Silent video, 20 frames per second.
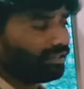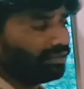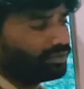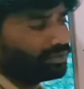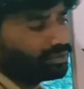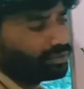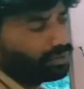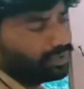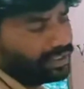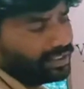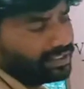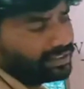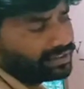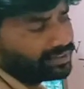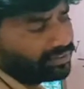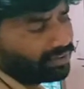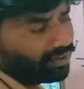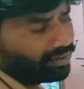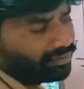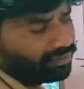So it
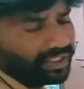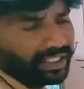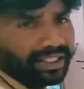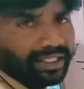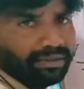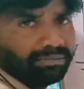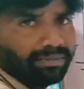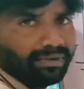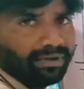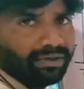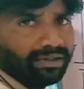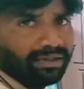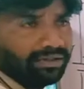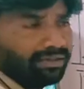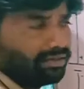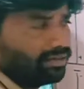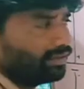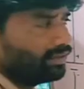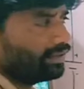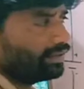is not variable
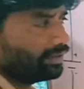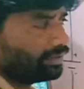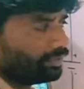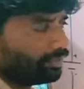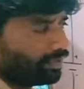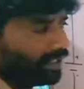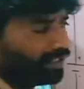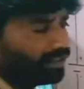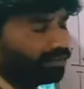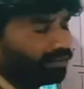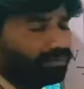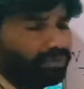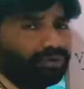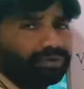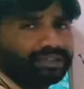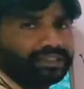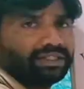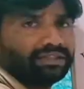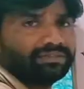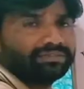during the
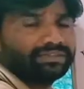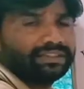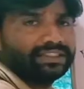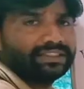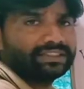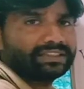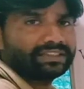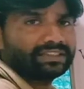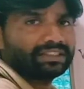motion of this